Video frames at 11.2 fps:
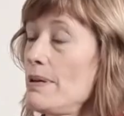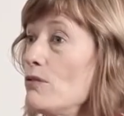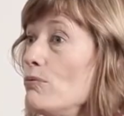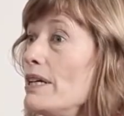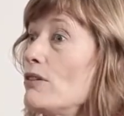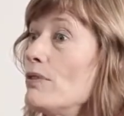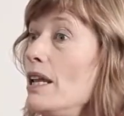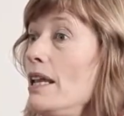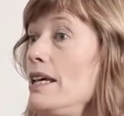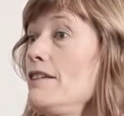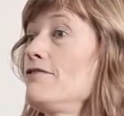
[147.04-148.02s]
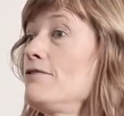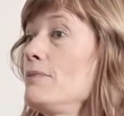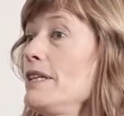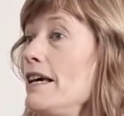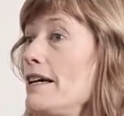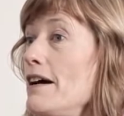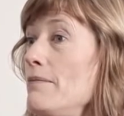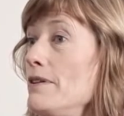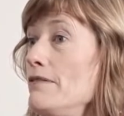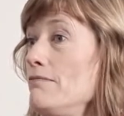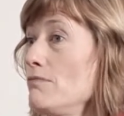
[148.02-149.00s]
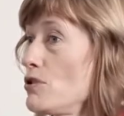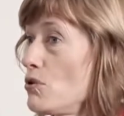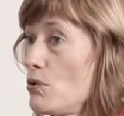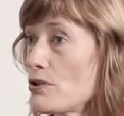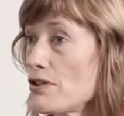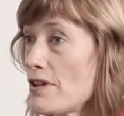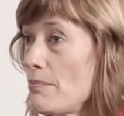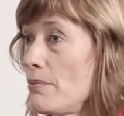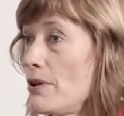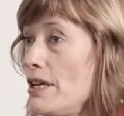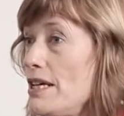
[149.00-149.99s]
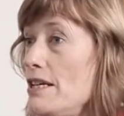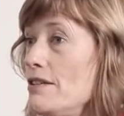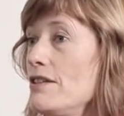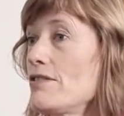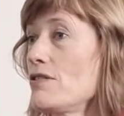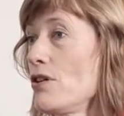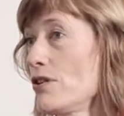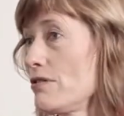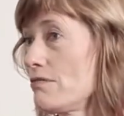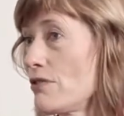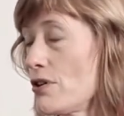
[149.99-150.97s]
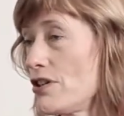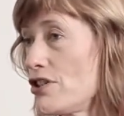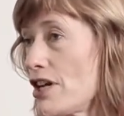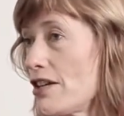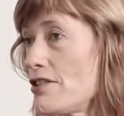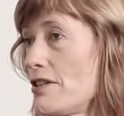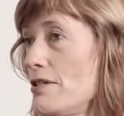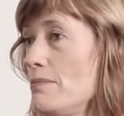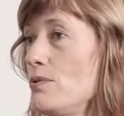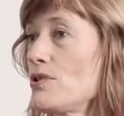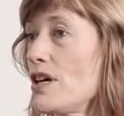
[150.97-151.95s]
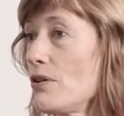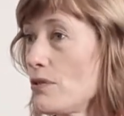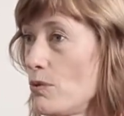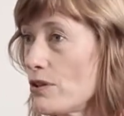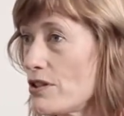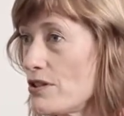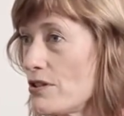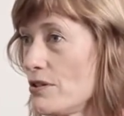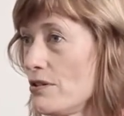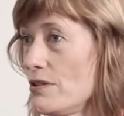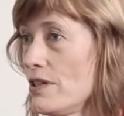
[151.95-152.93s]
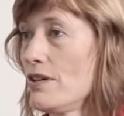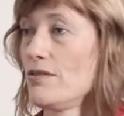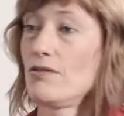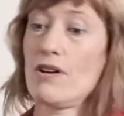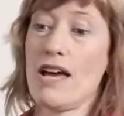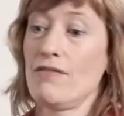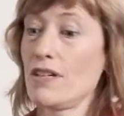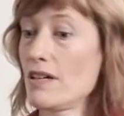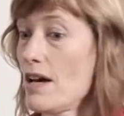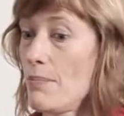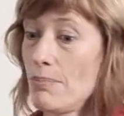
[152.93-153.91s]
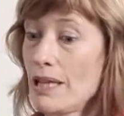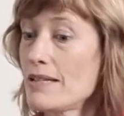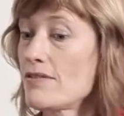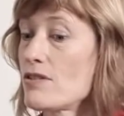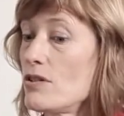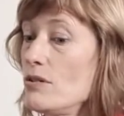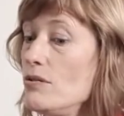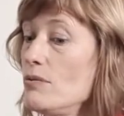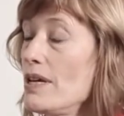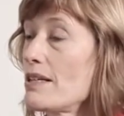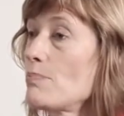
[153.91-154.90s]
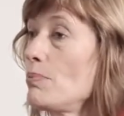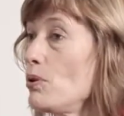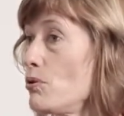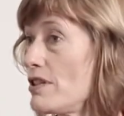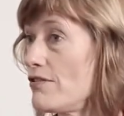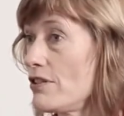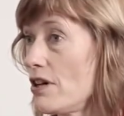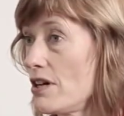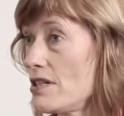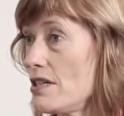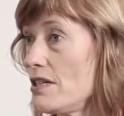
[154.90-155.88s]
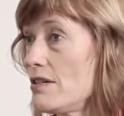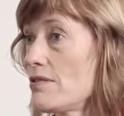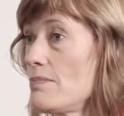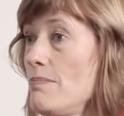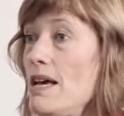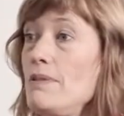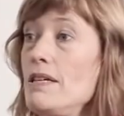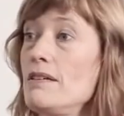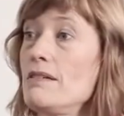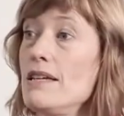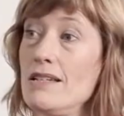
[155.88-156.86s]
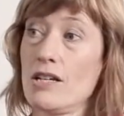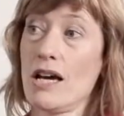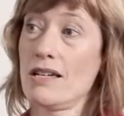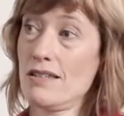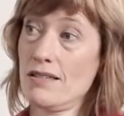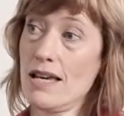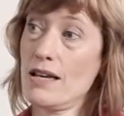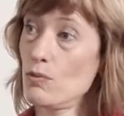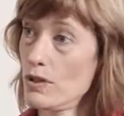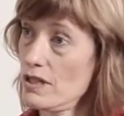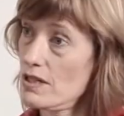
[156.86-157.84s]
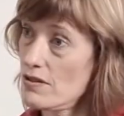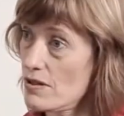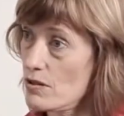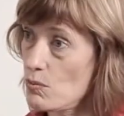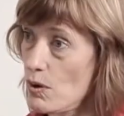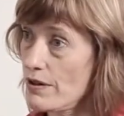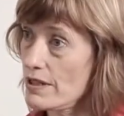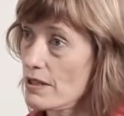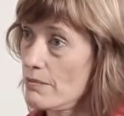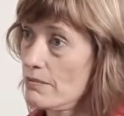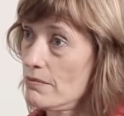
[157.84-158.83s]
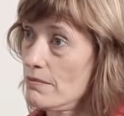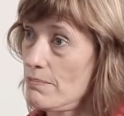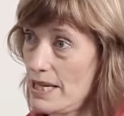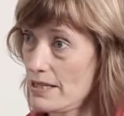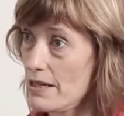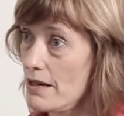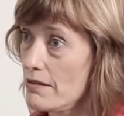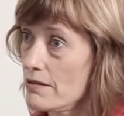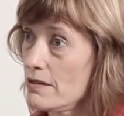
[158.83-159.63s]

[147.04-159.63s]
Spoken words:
can be a real relief when they come and talk to somebody that's not going to judge them or tell them what to do. So having a place to explore different ideas, maybe get to understand what it is that's worrying them better.